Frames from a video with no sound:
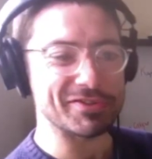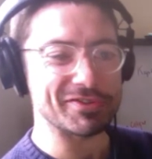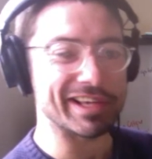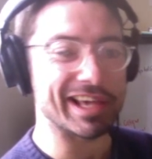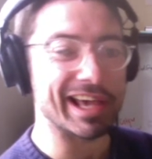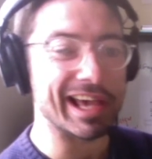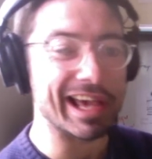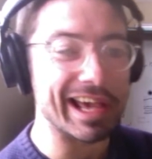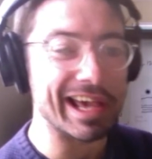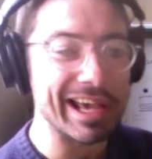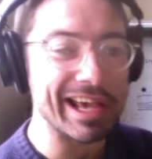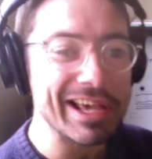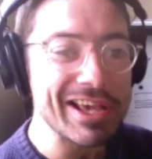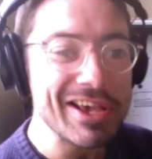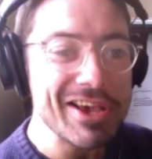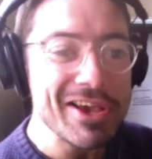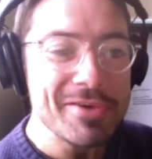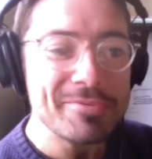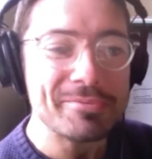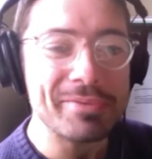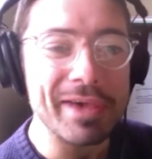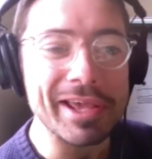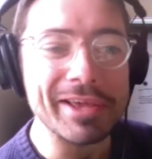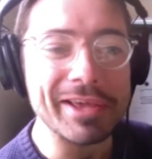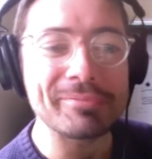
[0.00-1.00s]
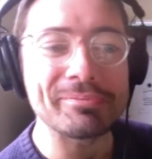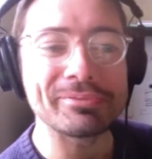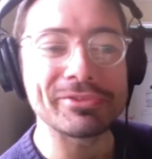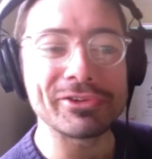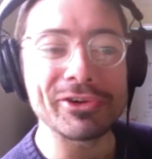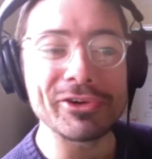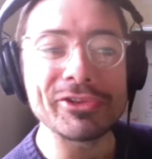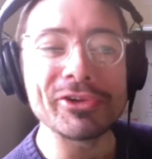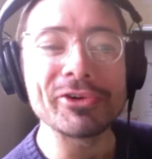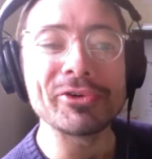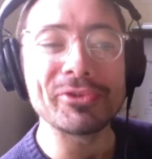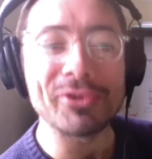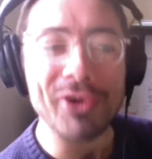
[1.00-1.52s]
Yeah, be do
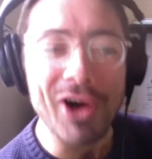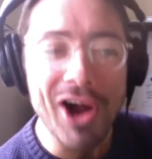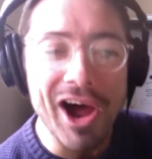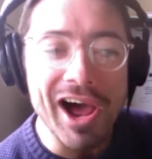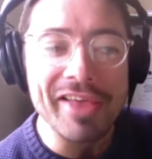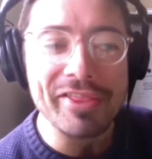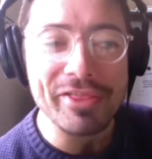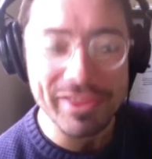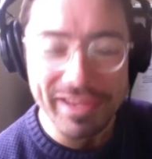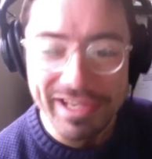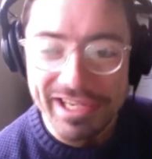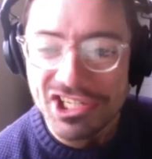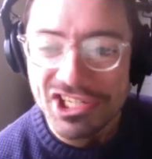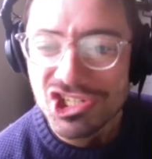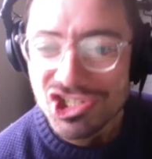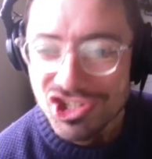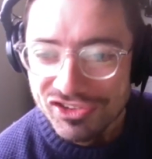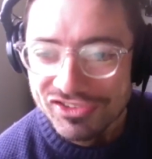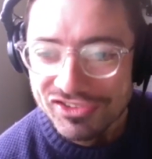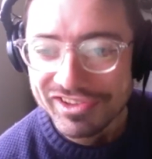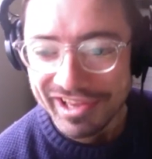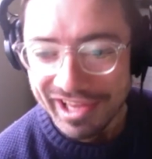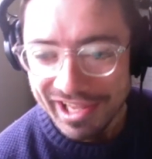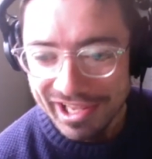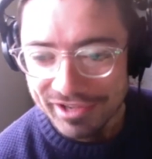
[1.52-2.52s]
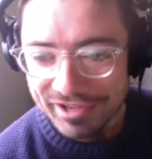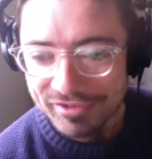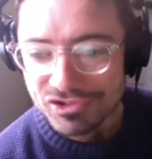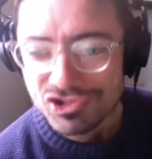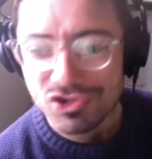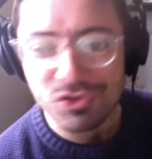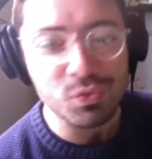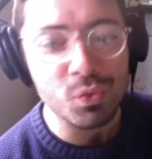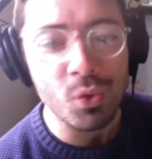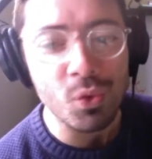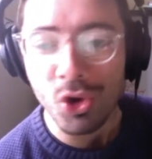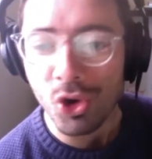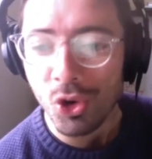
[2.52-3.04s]
the right thing and just leave.
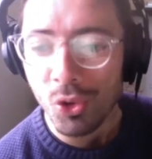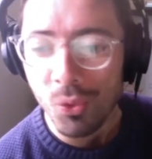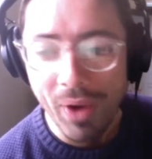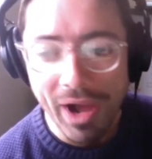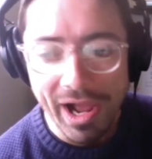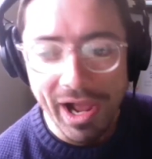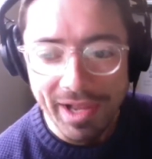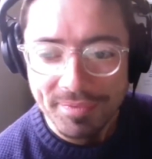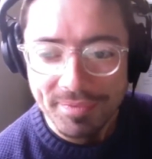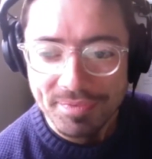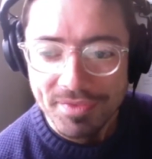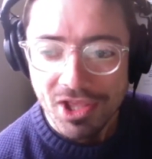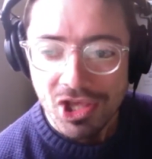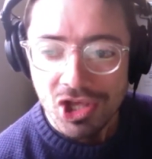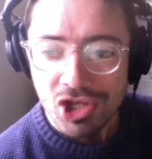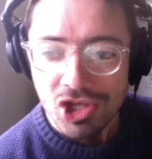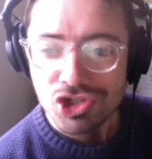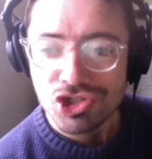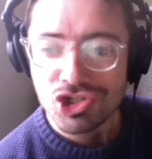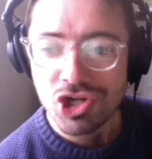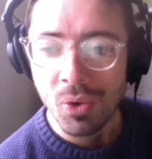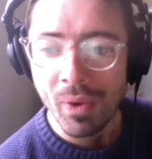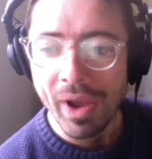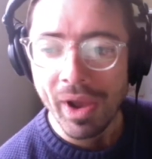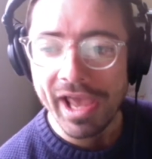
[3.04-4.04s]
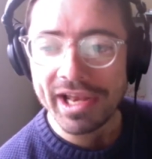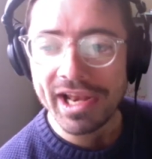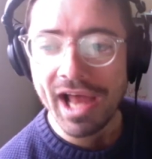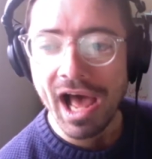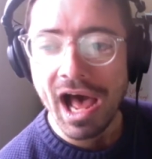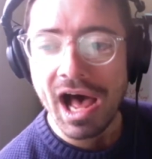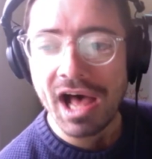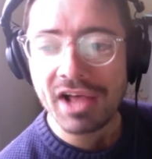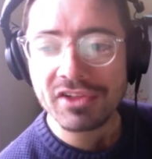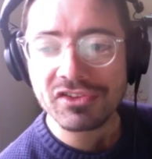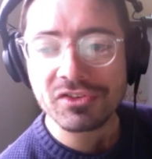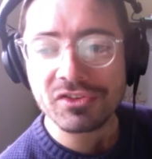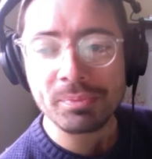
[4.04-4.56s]
Just walk away. Yeah. Joanne asked